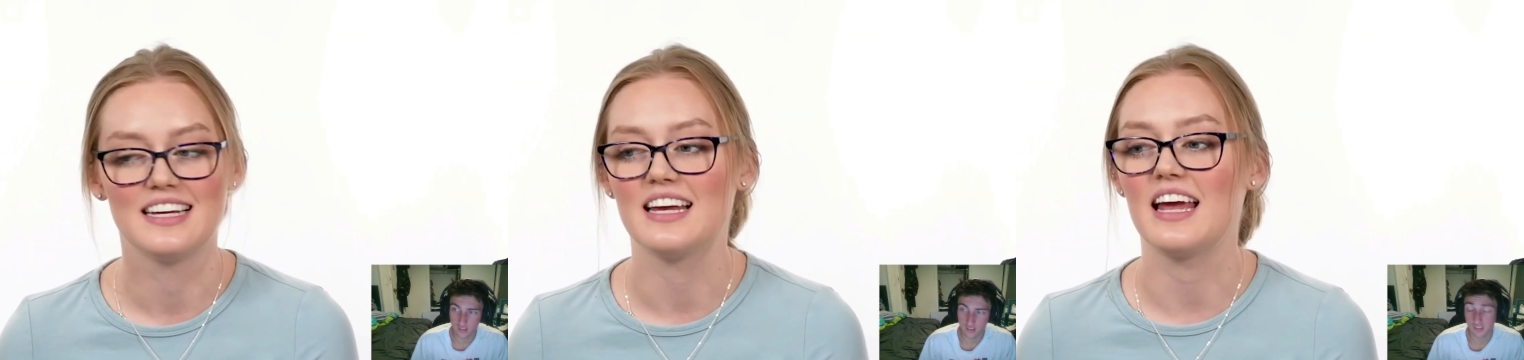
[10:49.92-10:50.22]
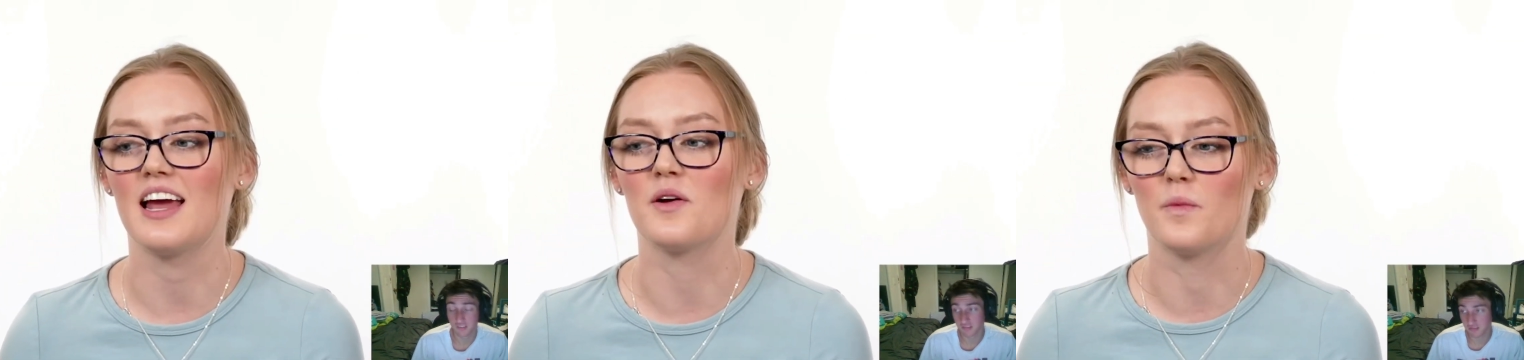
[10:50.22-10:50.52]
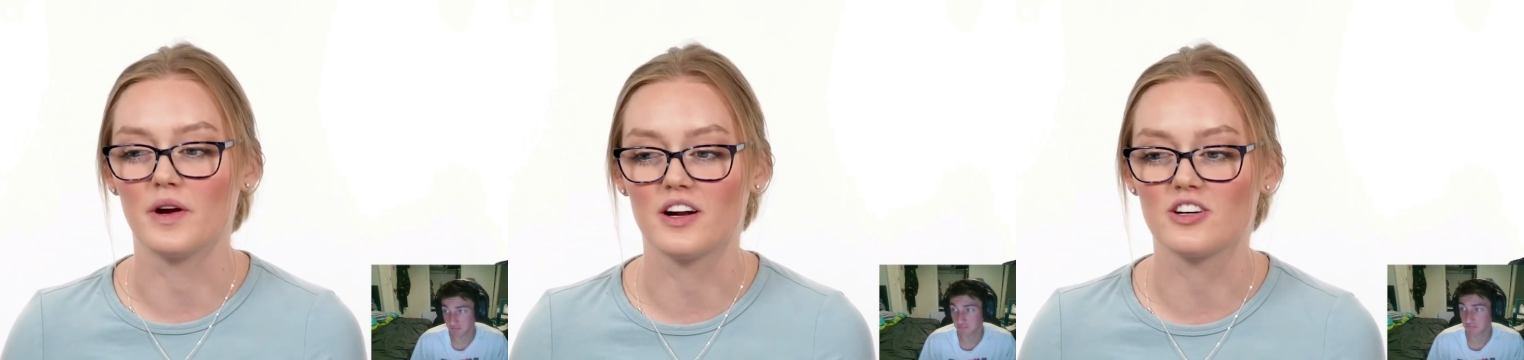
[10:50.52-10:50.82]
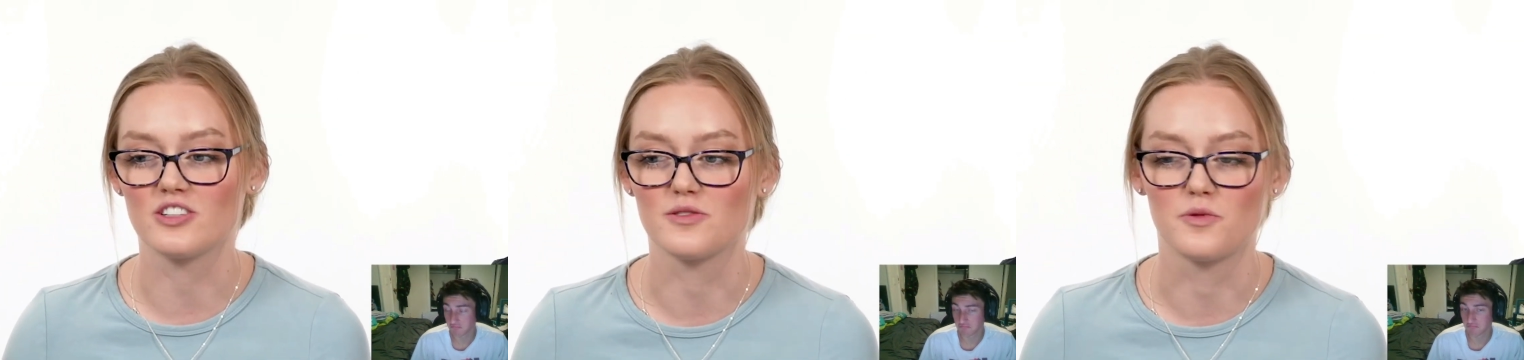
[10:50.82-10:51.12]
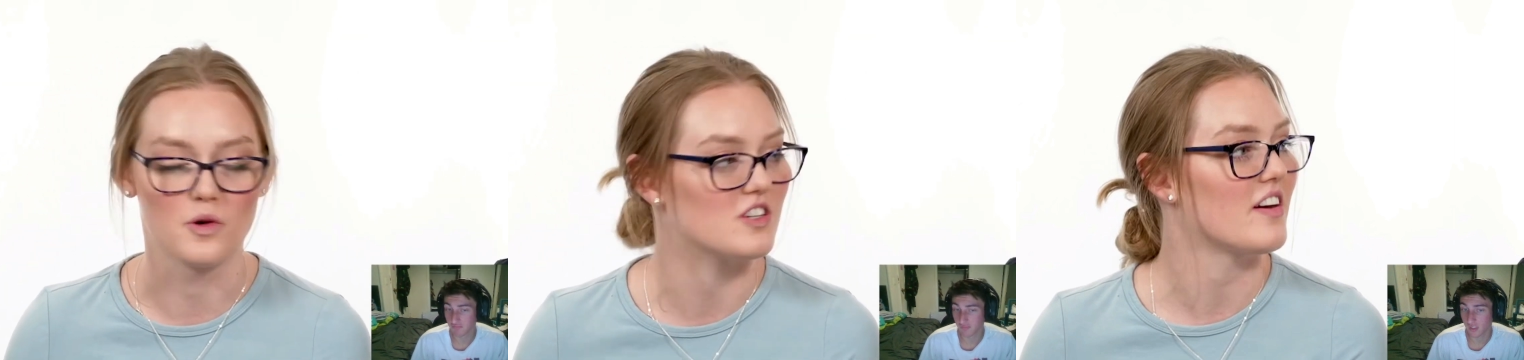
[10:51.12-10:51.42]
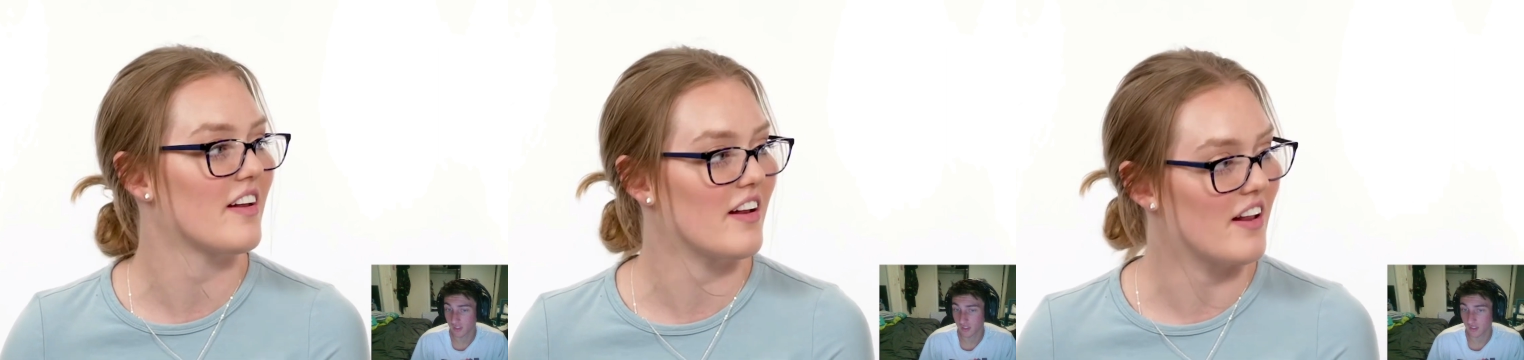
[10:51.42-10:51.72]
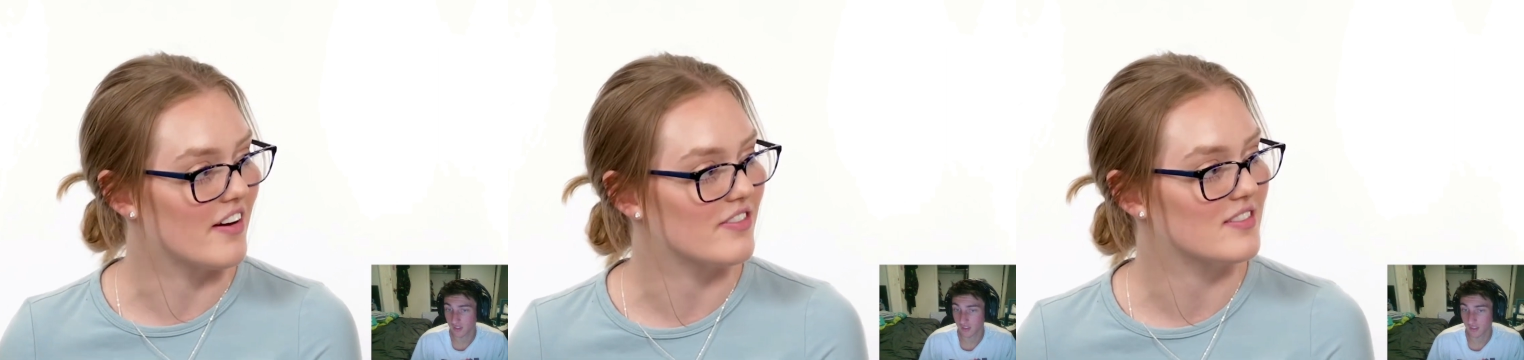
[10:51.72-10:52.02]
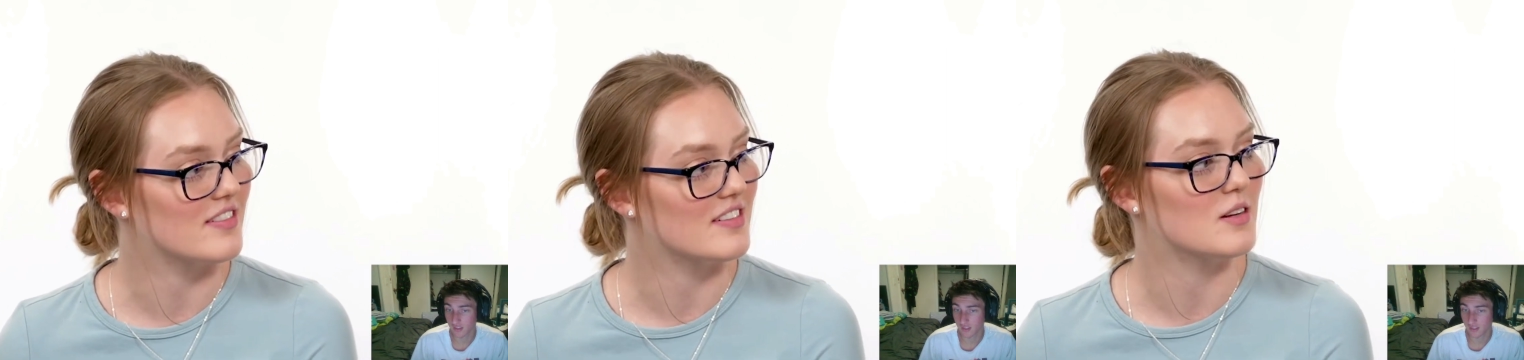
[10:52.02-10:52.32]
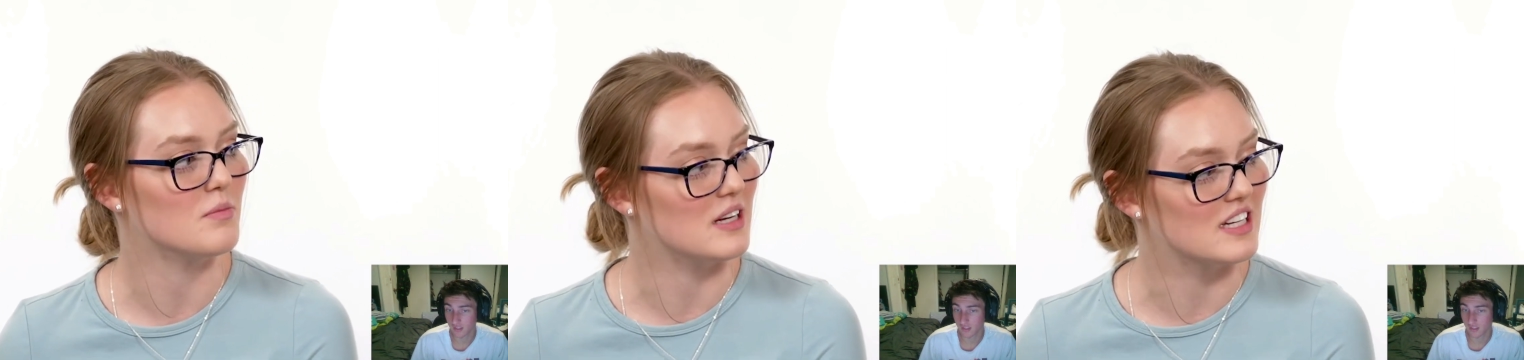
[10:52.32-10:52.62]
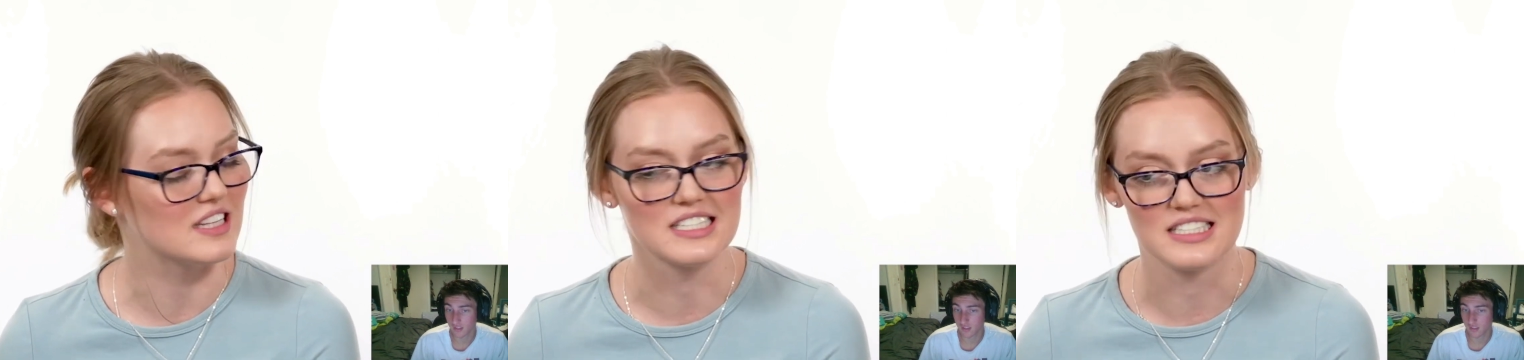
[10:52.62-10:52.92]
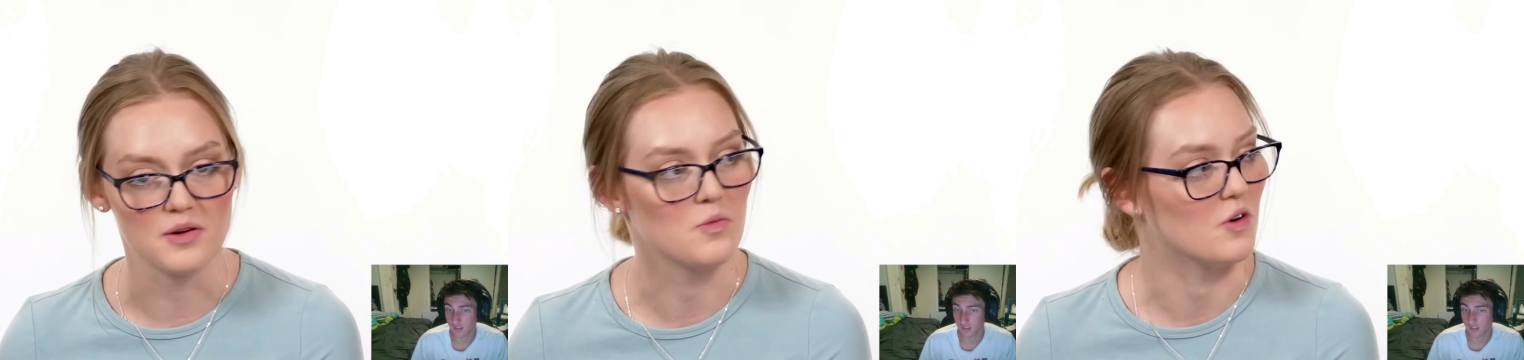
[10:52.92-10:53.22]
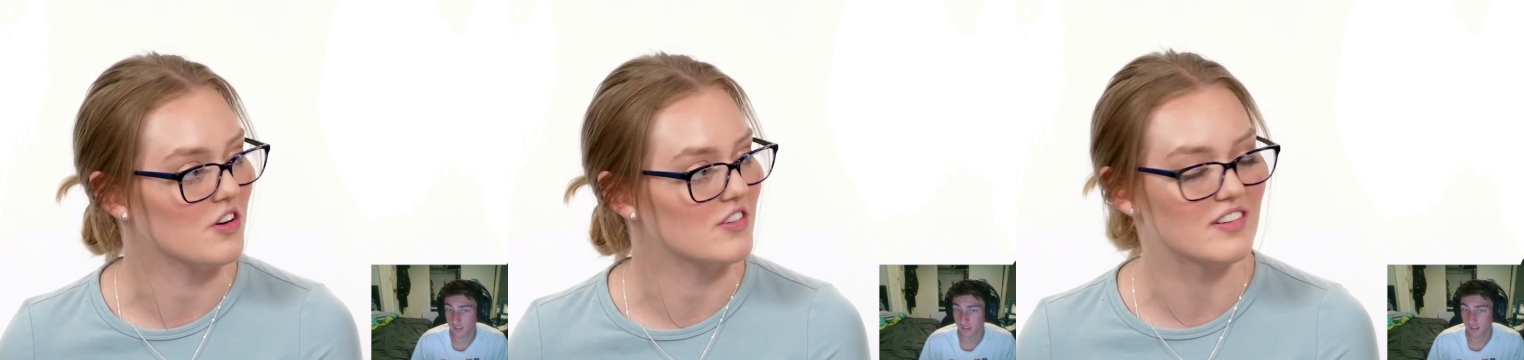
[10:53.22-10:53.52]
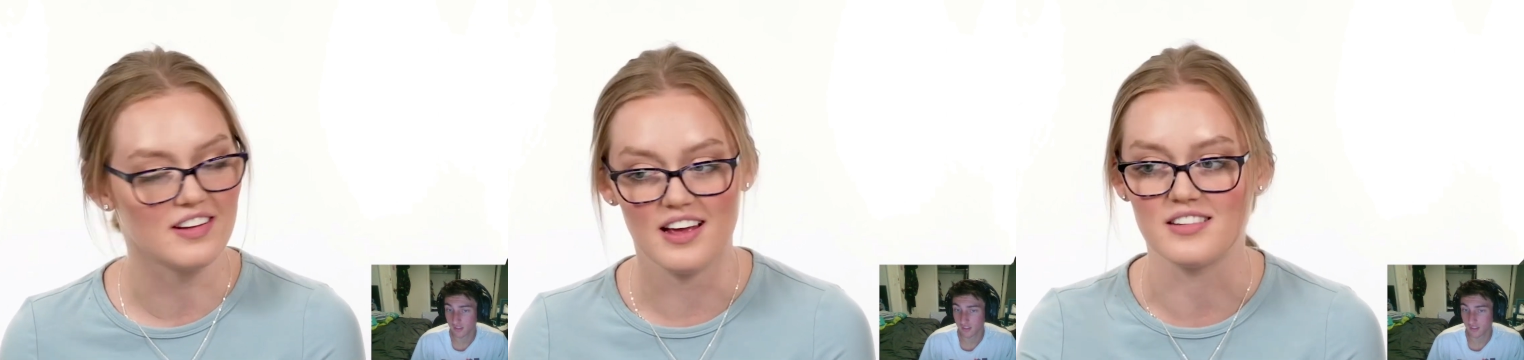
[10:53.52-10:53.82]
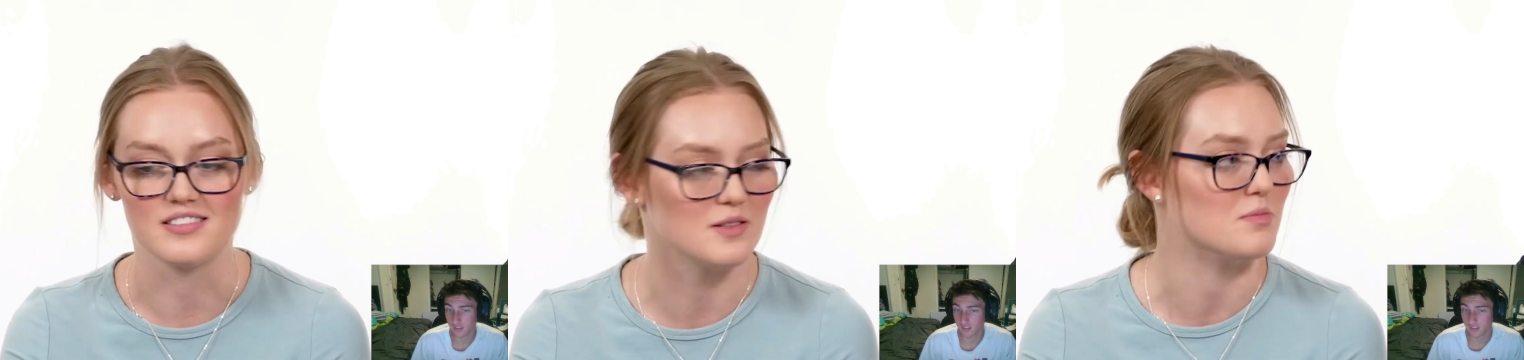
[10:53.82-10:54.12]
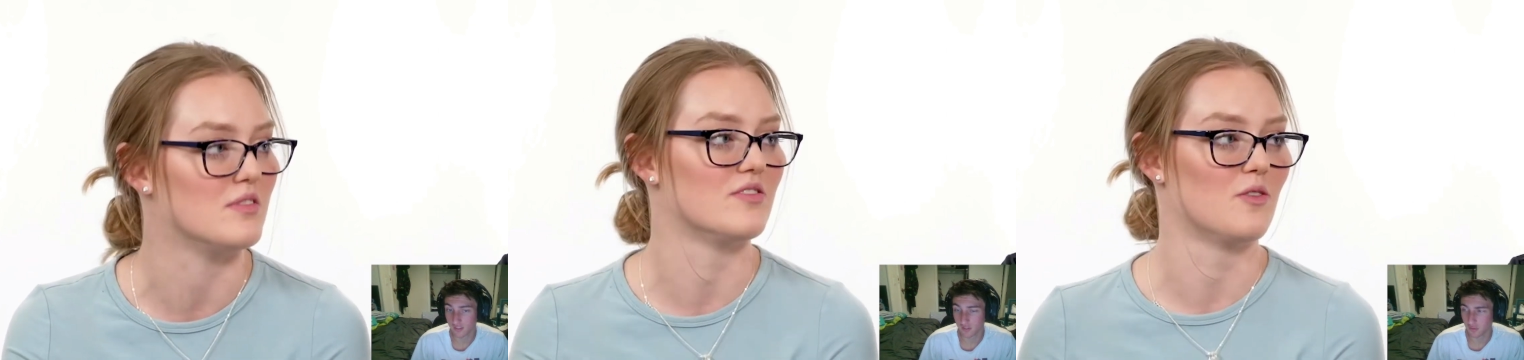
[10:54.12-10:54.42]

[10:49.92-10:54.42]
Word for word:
Speaker 1: and we are just fortunate enough to be in the same world as these beautiful